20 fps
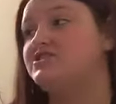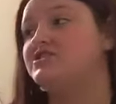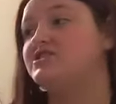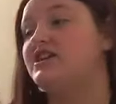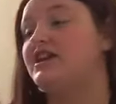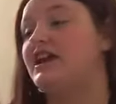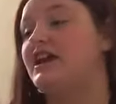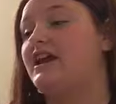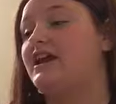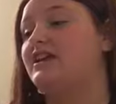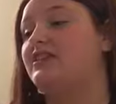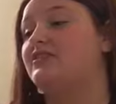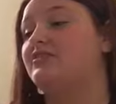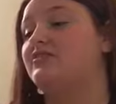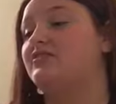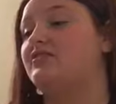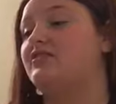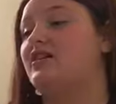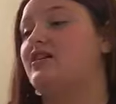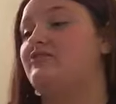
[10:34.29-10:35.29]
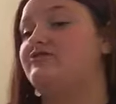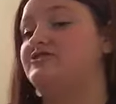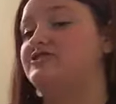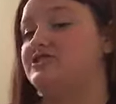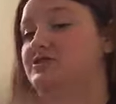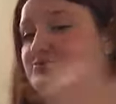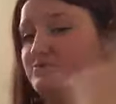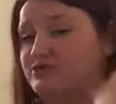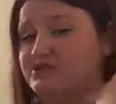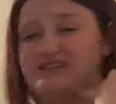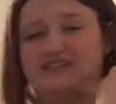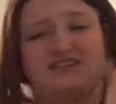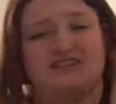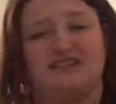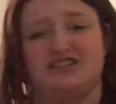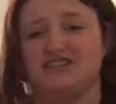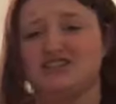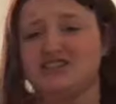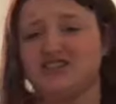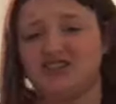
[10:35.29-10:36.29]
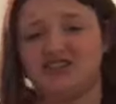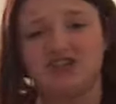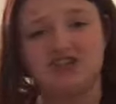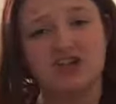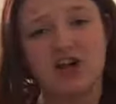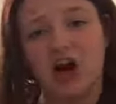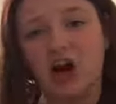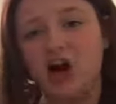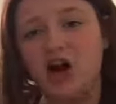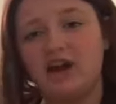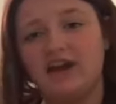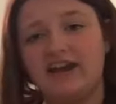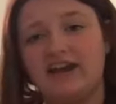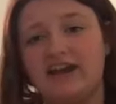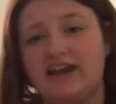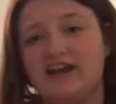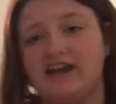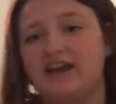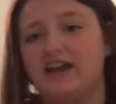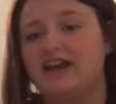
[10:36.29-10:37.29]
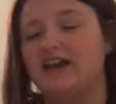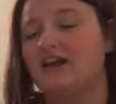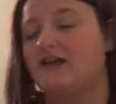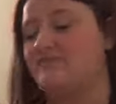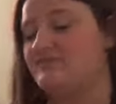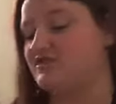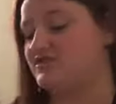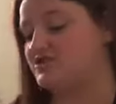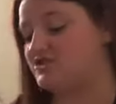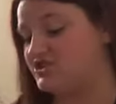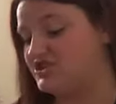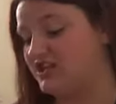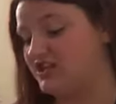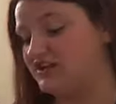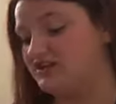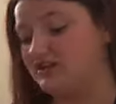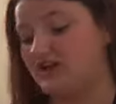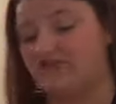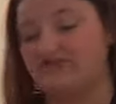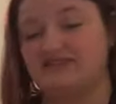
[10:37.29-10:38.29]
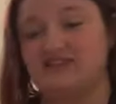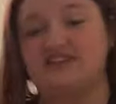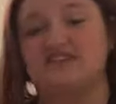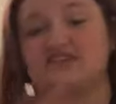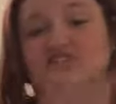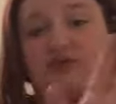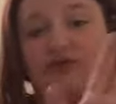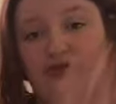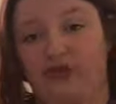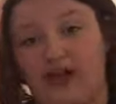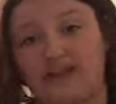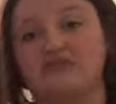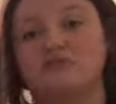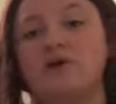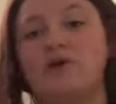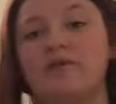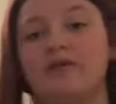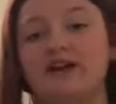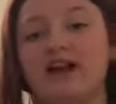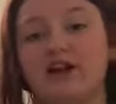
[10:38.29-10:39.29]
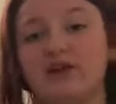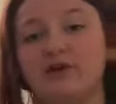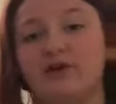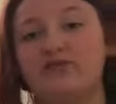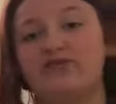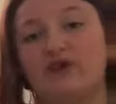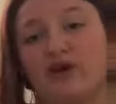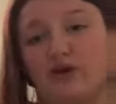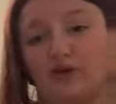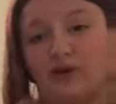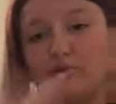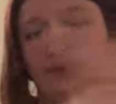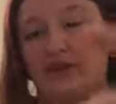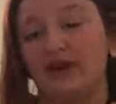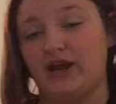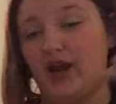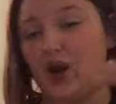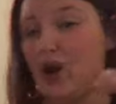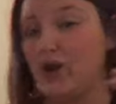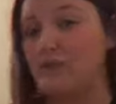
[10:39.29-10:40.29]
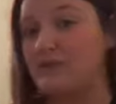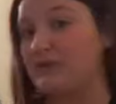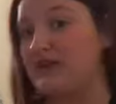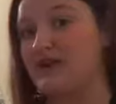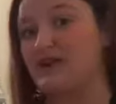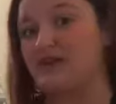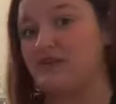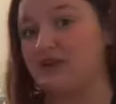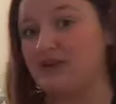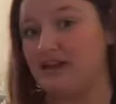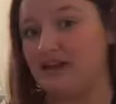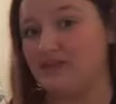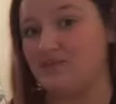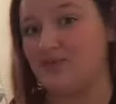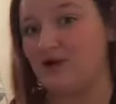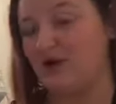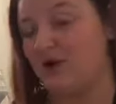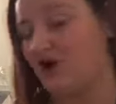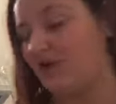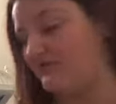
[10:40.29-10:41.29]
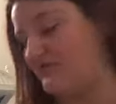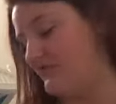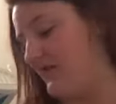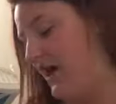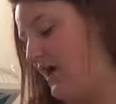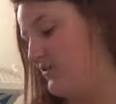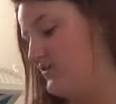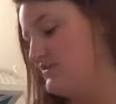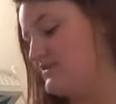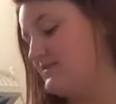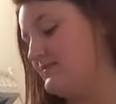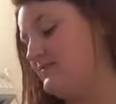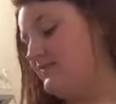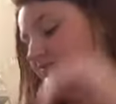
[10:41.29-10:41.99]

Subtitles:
She loves to pretend that she's talking. I mean, she loves it. So that's why we got her a phone, and we hope that it'll keep her off of ours.